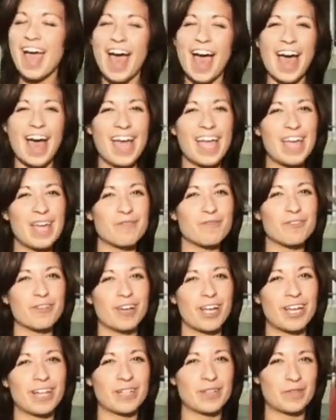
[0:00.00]
Hi, I'm
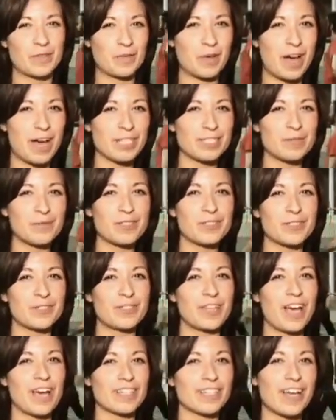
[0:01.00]
Veronica with
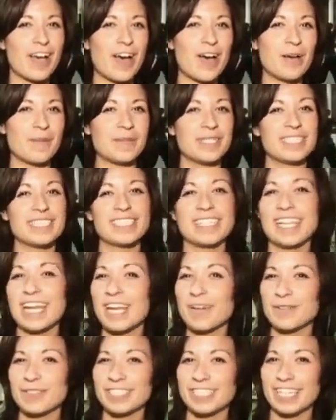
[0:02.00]
WatchMojo.com, and
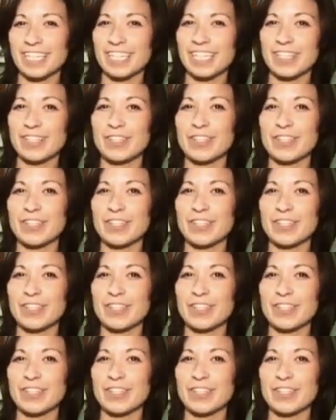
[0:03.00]
today we're taking a